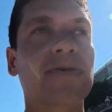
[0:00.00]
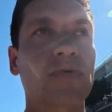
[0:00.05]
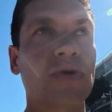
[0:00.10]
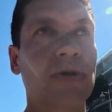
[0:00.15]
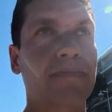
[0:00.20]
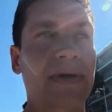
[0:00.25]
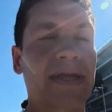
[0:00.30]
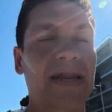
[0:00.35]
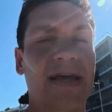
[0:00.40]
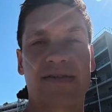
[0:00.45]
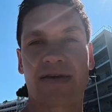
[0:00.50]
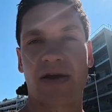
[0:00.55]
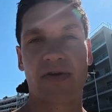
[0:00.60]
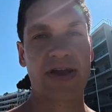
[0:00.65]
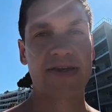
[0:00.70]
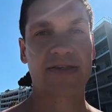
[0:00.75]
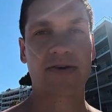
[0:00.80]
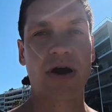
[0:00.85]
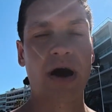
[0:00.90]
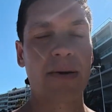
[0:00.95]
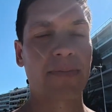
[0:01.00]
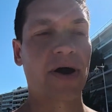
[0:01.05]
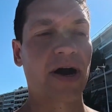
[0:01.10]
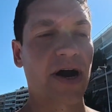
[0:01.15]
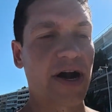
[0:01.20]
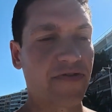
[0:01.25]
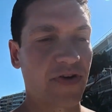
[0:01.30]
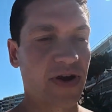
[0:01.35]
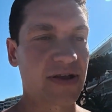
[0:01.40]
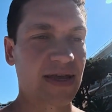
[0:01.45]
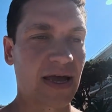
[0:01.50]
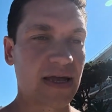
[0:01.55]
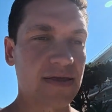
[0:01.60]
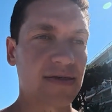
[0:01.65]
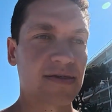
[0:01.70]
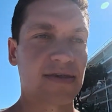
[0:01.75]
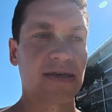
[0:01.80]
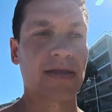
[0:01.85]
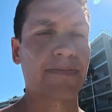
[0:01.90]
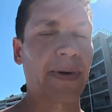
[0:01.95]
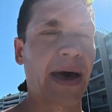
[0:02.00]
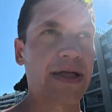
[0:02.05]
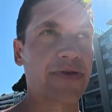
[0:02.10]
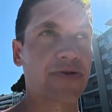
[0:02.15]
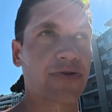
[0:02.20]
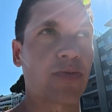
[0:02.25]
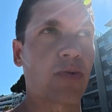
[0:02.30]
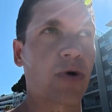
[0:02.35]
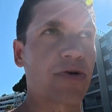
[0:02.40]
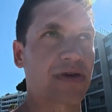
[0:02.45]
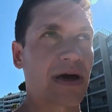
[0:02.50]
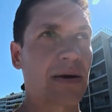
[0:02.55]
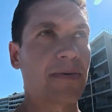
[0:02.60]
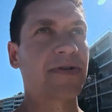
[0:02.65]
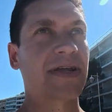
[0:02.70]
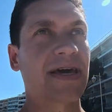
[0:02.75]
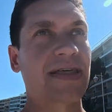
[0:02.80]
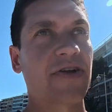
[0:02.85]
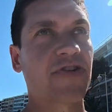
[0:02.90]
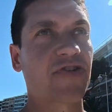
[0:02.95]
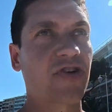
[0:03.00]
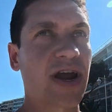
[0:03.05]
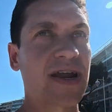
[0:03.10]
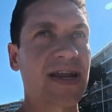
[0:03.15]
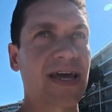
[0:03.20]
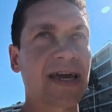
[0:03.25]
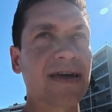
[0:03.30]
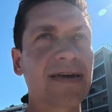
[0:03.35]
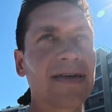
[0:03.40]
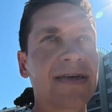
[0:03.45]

wouldn't be necessarily as carbohydrate dense. It depends on what time of day they're training